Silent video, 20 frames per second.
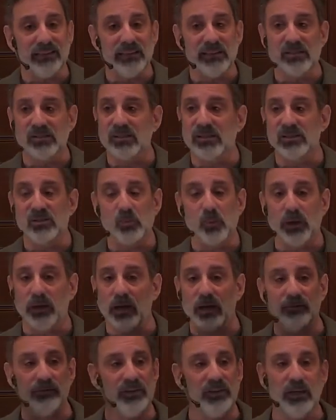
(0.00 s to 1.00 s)
it's, it's what
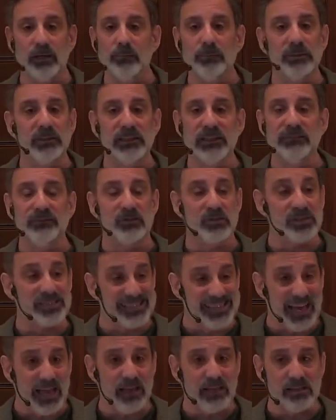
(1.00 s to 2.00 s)
every unbeliever
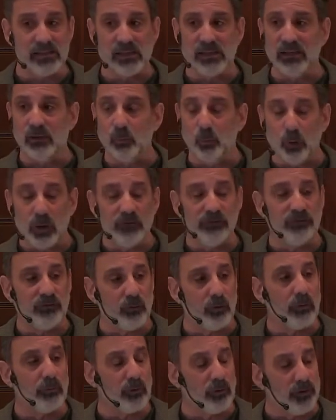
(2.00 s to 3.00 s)
says in one
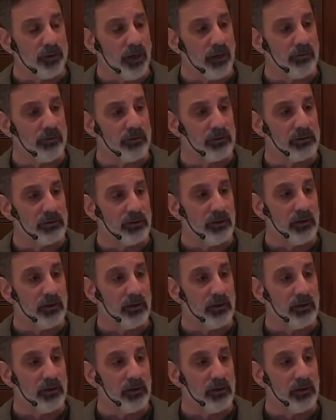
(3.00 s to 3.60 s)
form or another.